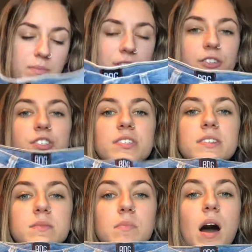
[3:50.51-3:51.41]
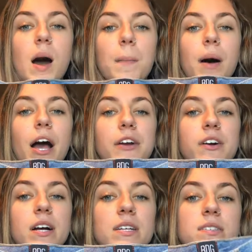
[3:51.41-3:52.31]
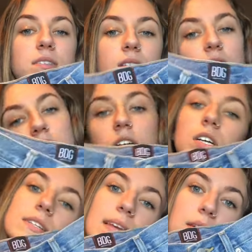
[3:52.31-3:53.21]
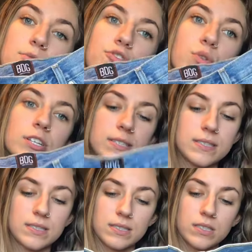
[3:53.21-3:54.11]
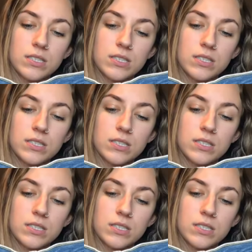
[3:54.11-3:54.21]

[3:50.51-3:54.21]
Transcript: but they're just these mom high-rise denim shorts.